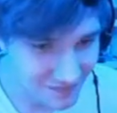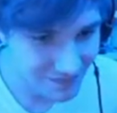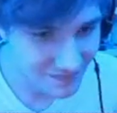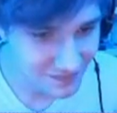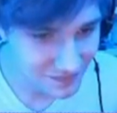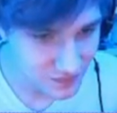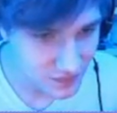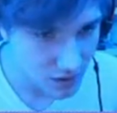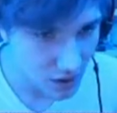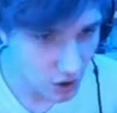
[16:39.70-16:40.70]
You can
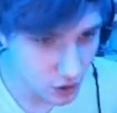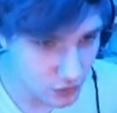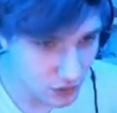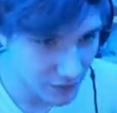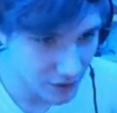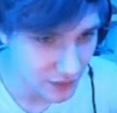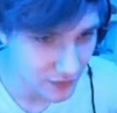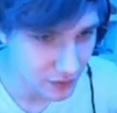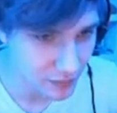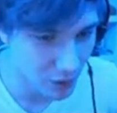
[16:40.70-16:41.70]
fucking die. Oh, dude, I found, I
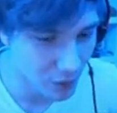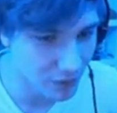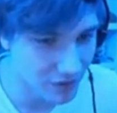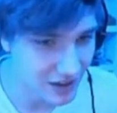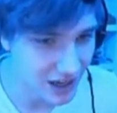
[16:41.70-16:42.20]
found a bone.